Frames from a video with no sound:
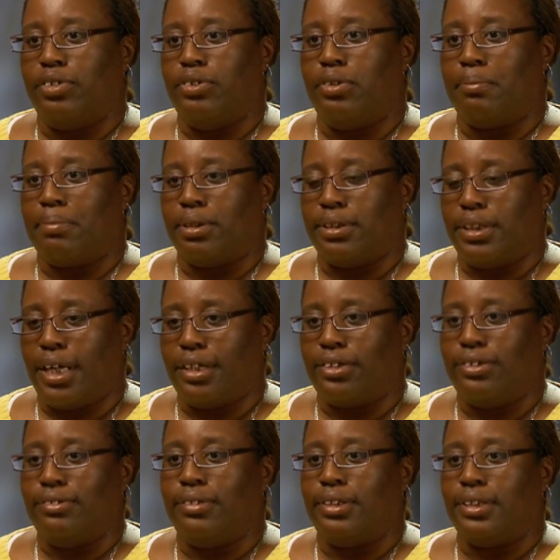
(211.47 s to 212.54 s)
you and protect
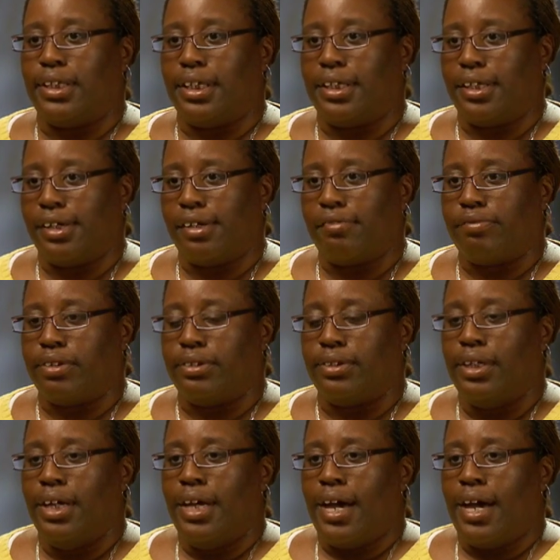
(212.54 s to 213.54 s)
you and take care of you.